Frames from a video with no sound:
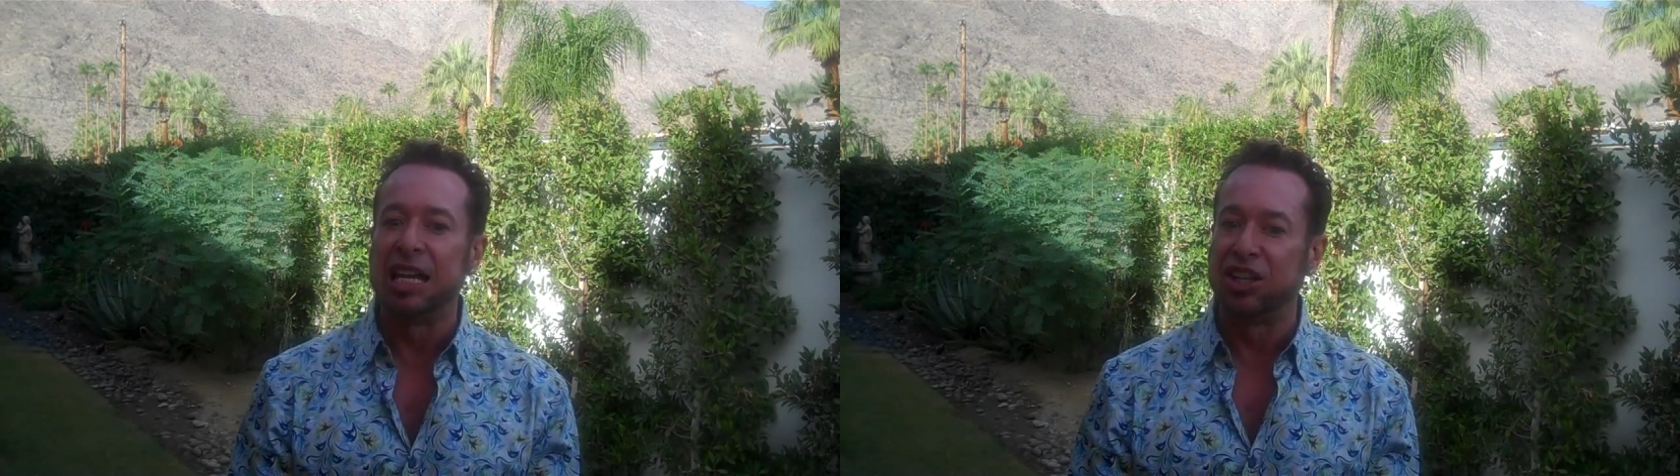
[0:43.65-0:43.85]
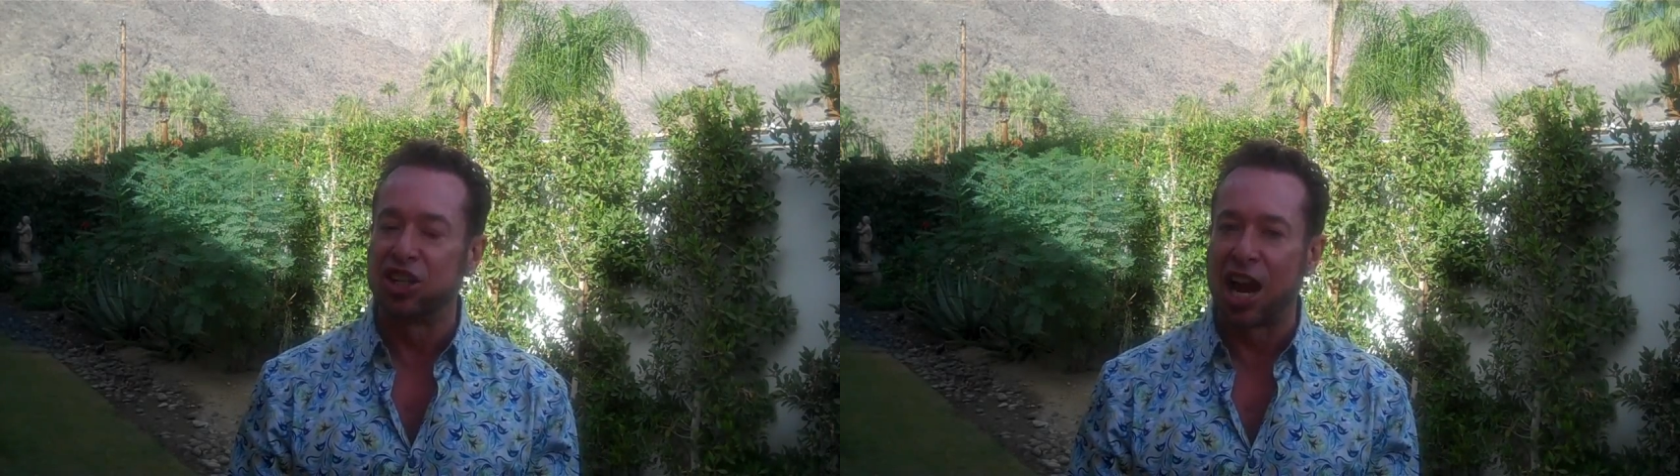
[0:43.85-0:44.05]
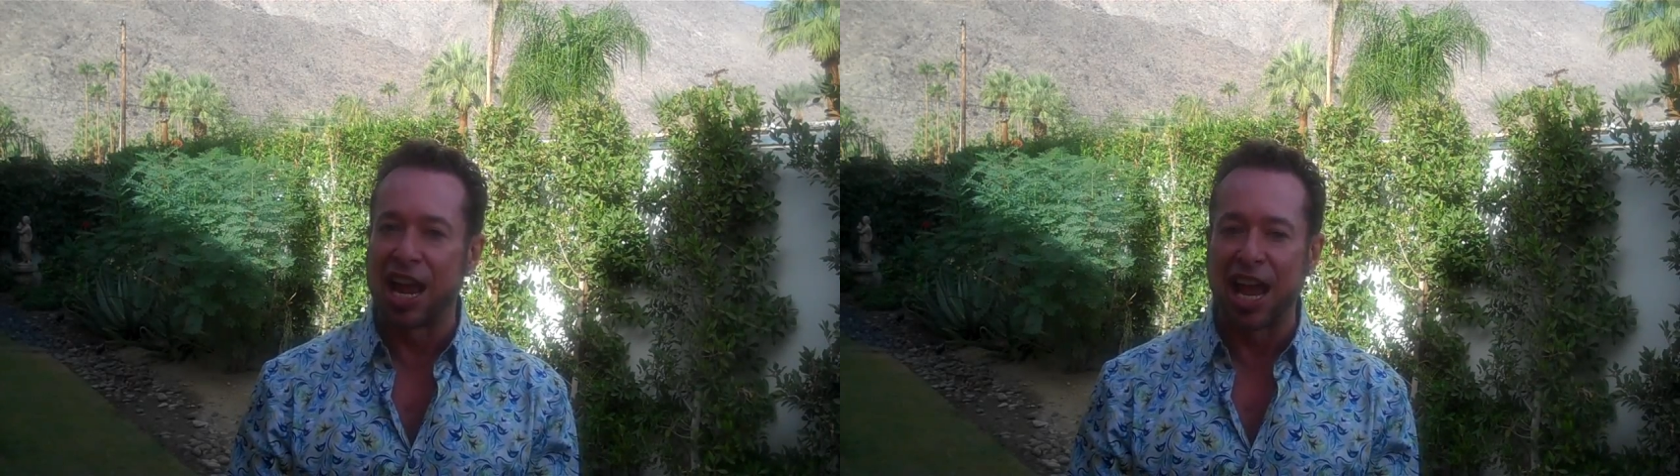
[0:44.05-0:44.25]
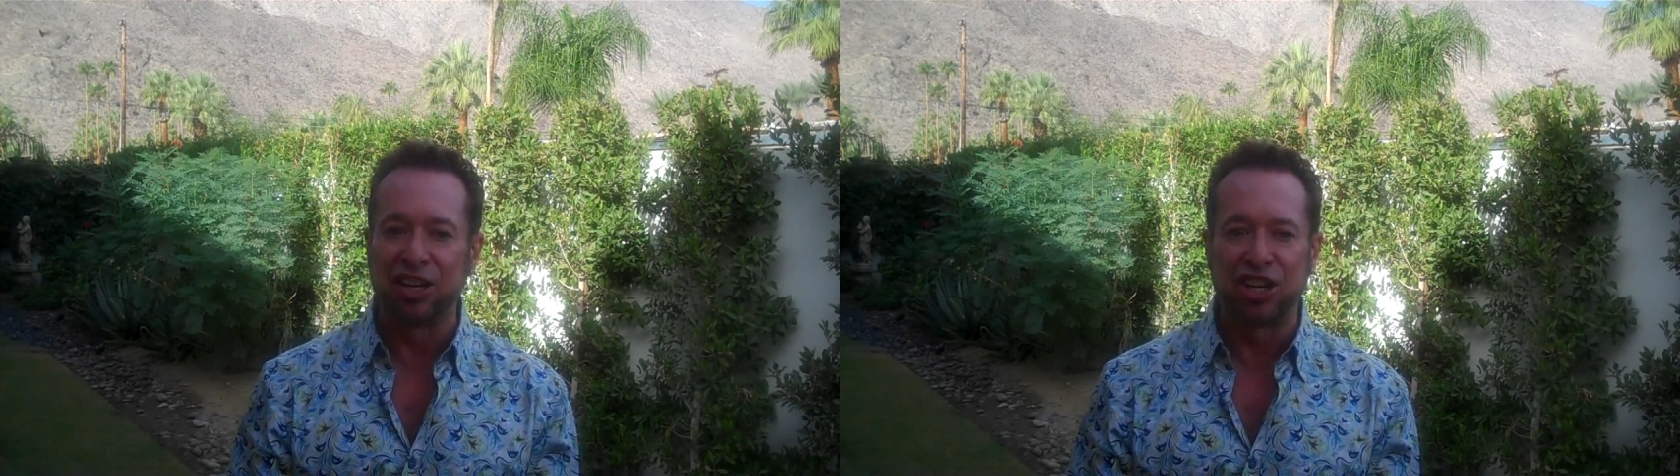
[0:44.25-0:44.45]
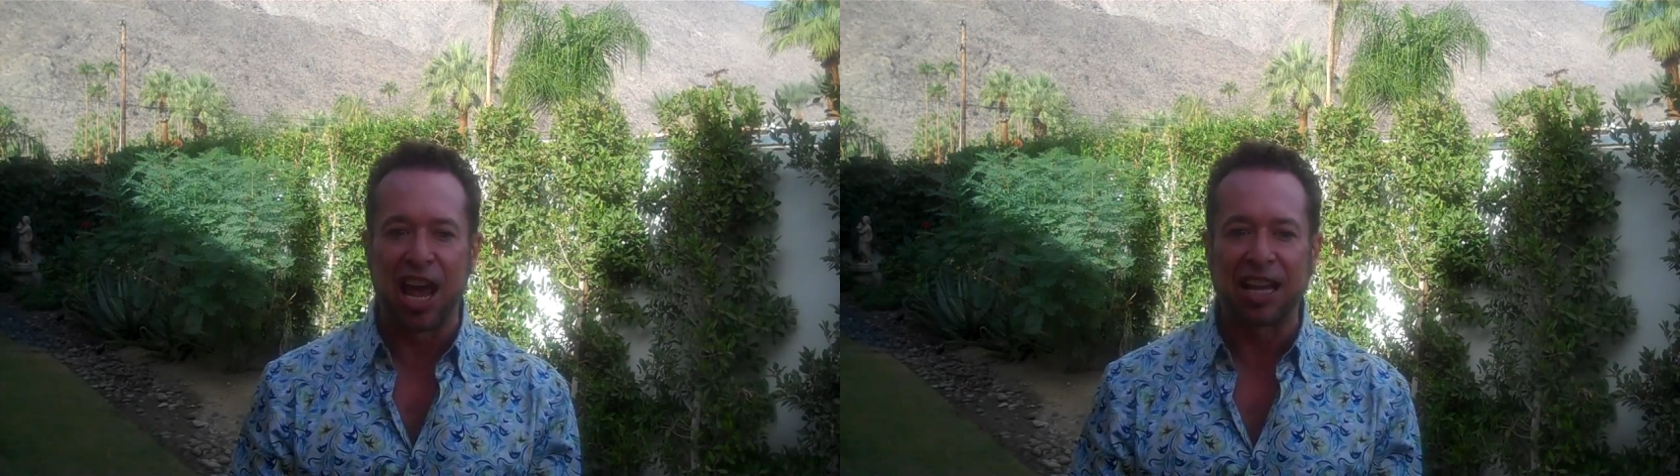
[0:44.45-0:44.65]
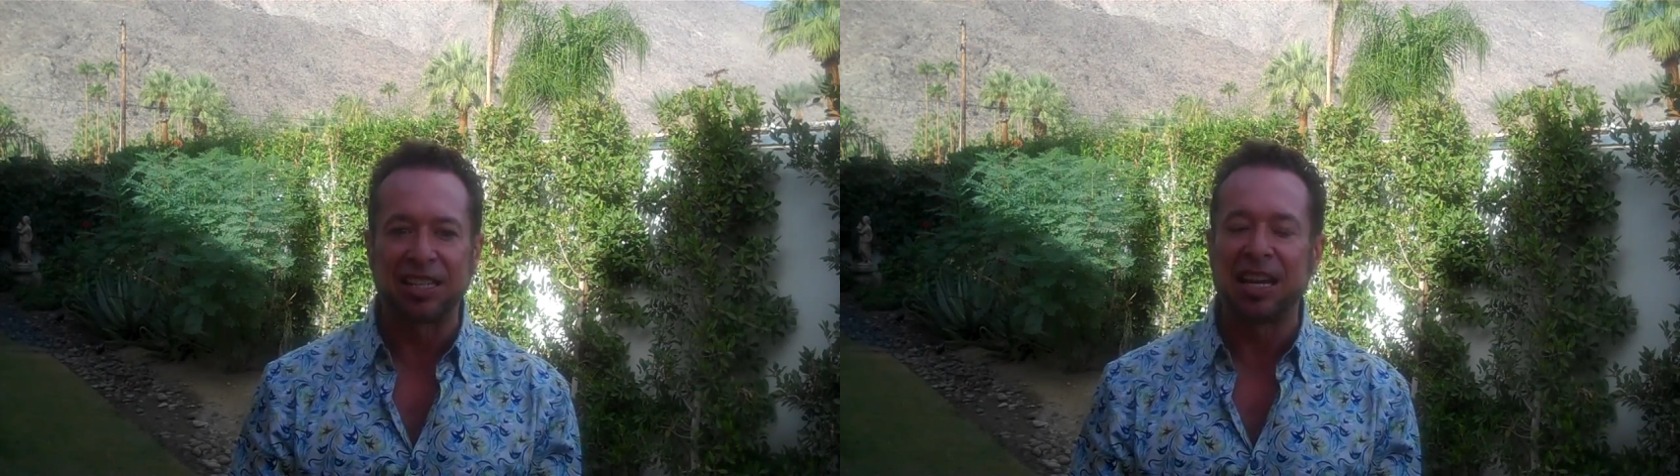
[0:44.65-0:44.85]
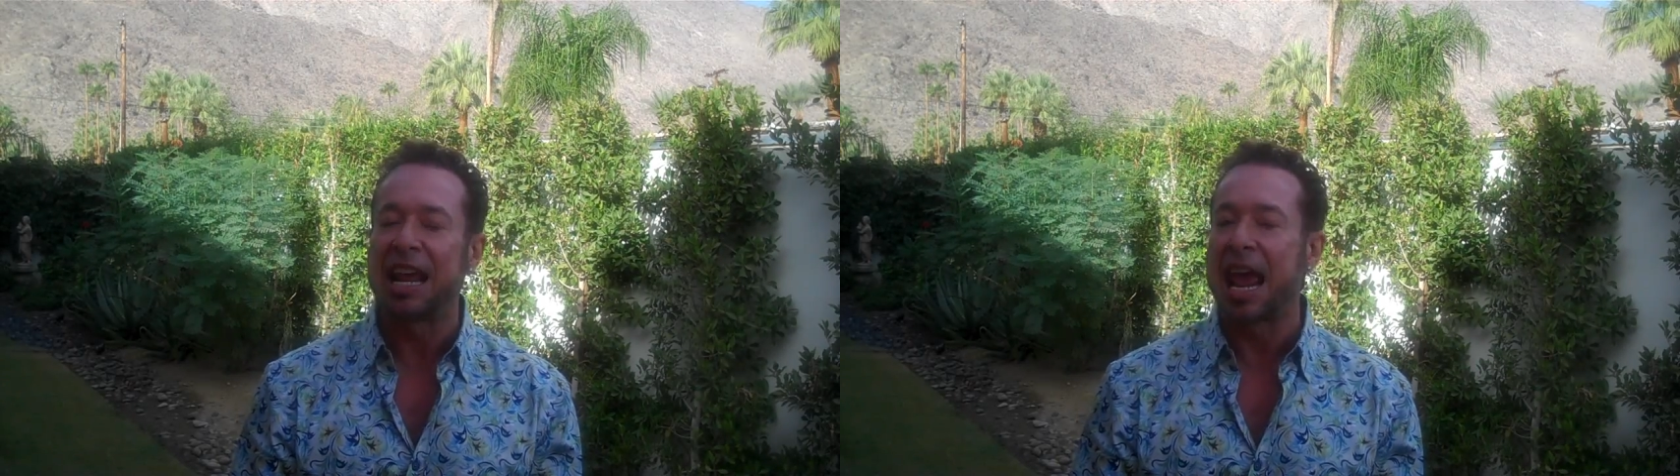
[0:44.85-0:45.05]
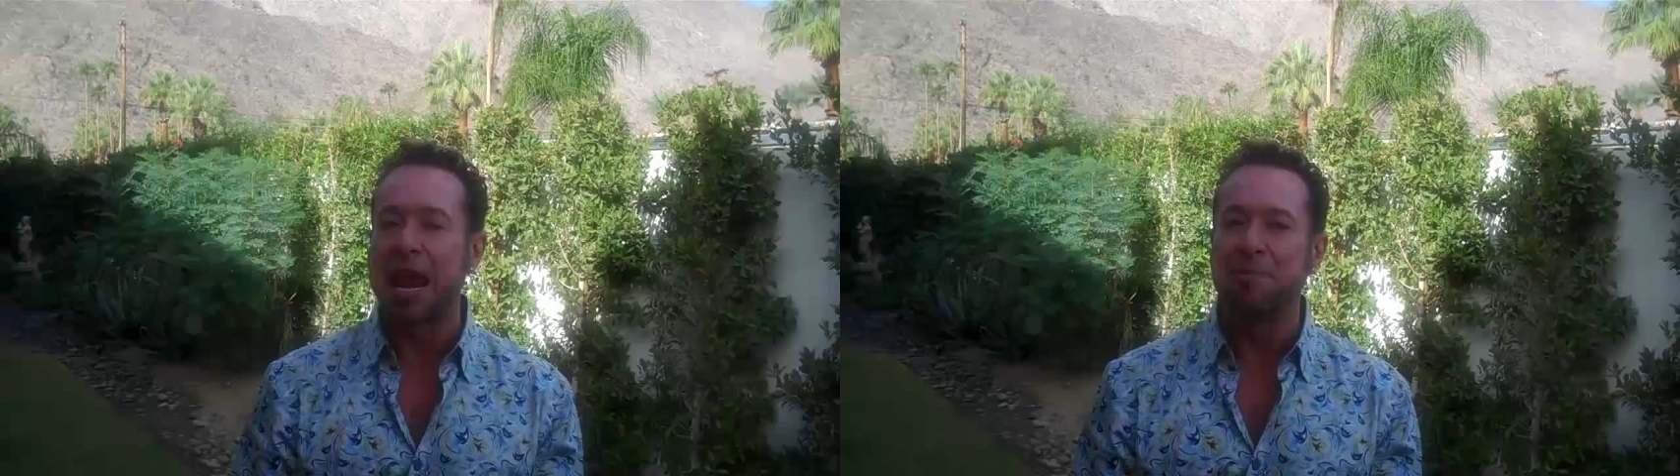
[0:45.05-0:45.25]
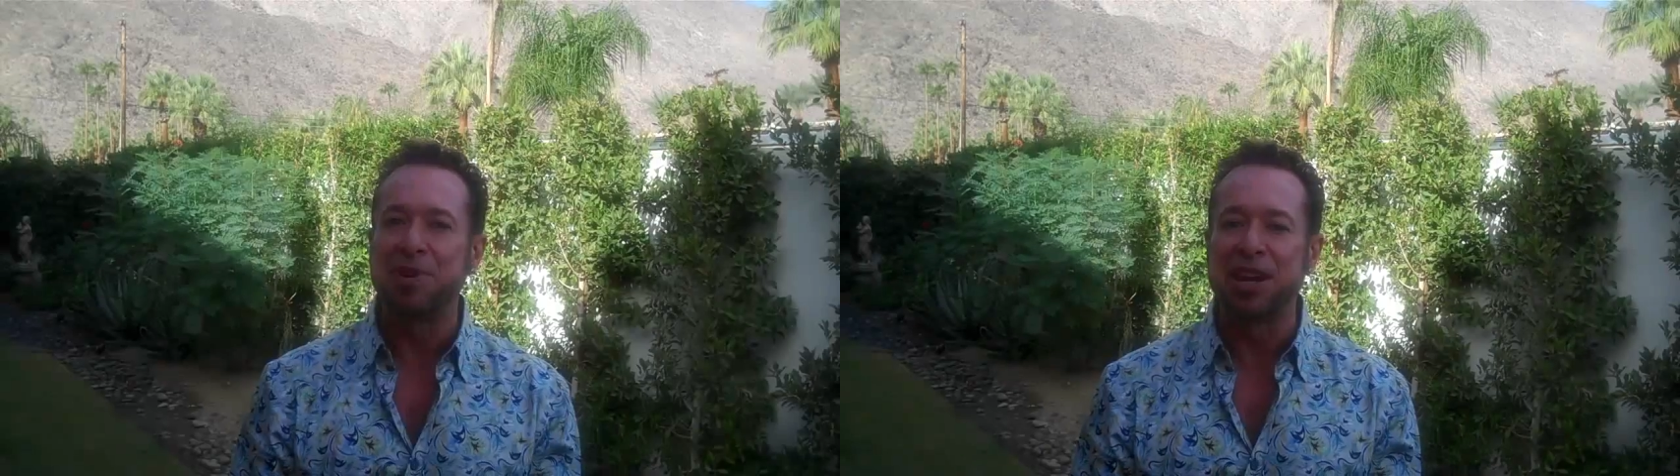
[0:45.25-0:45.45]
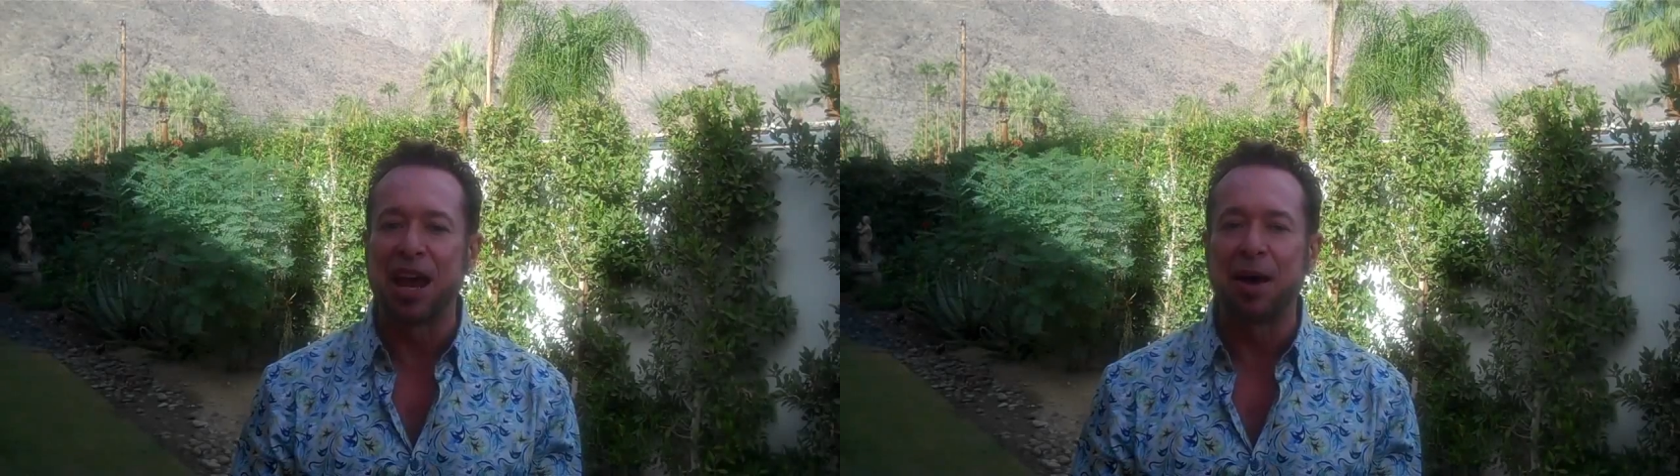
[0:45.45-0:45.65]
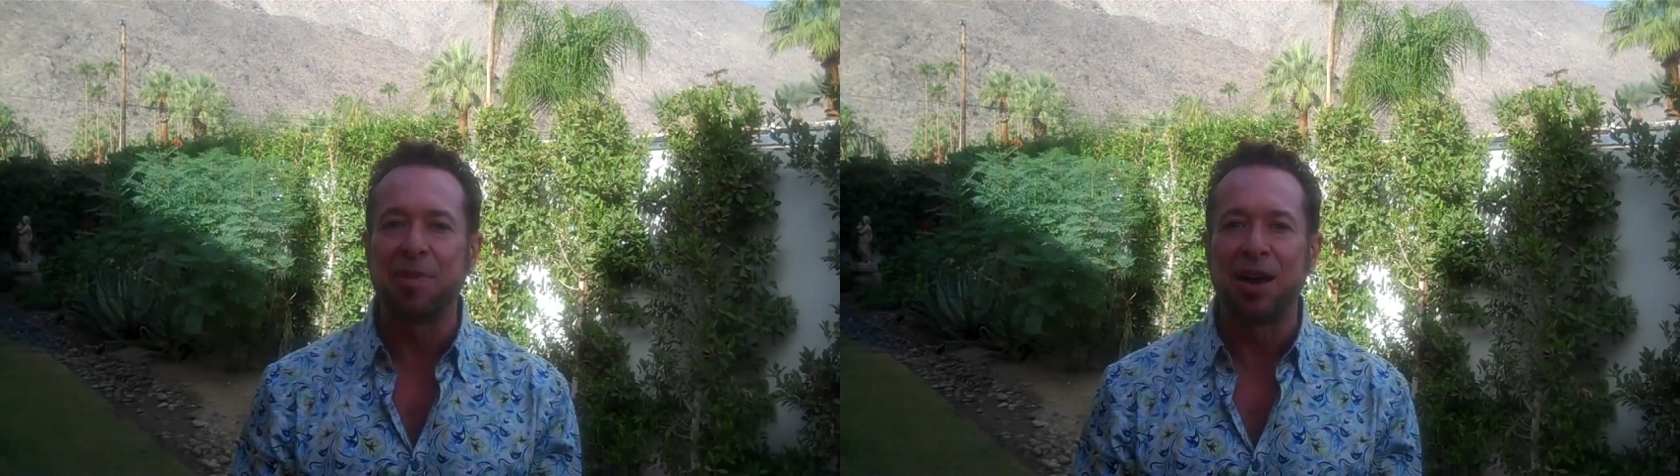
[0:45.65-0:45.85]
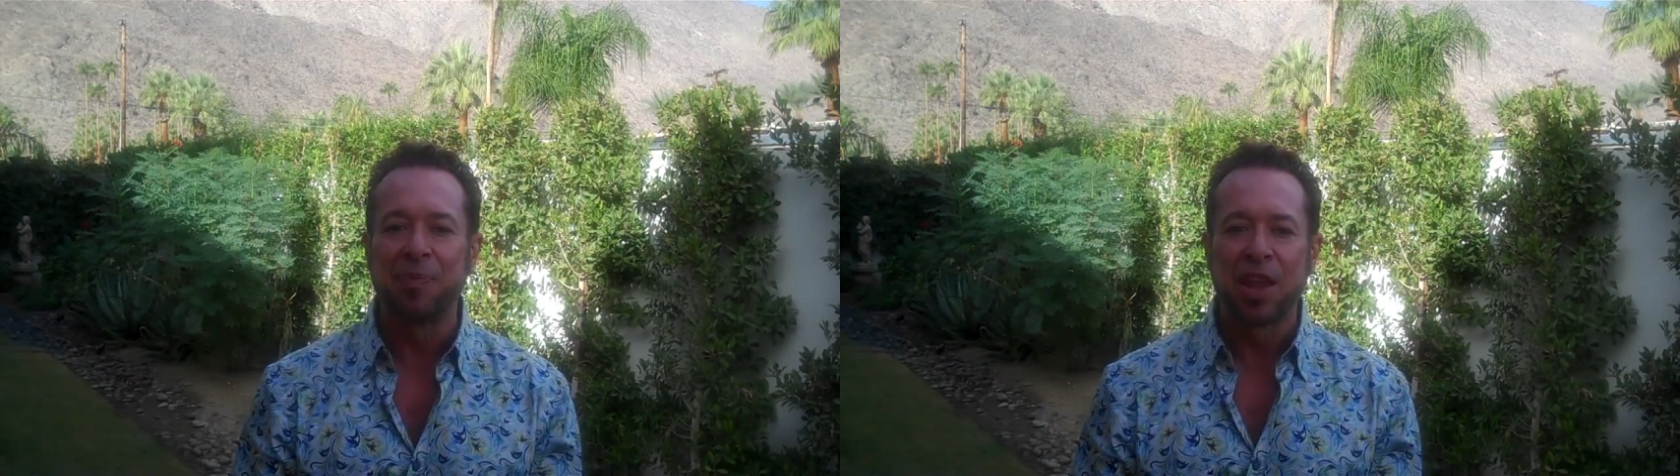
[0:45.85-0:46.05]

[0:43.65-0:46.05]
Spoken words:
is Cheyenne Jackson at 8 p.m.